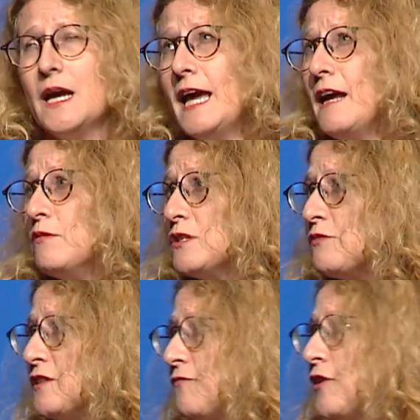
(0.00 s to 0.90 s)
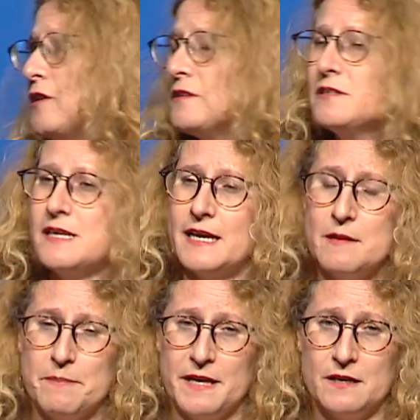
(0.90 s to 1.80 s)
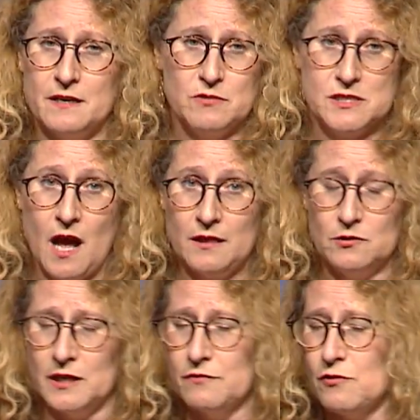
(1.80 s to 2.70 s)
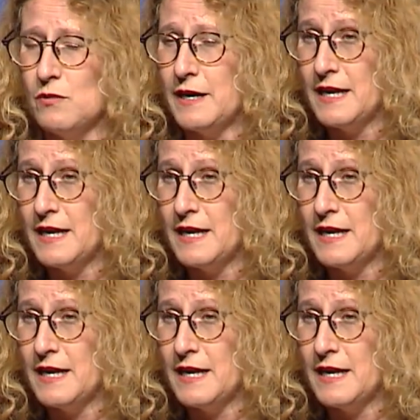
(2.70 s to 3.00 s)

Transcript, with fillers: And I was referred to second opinion. I was not looking for one.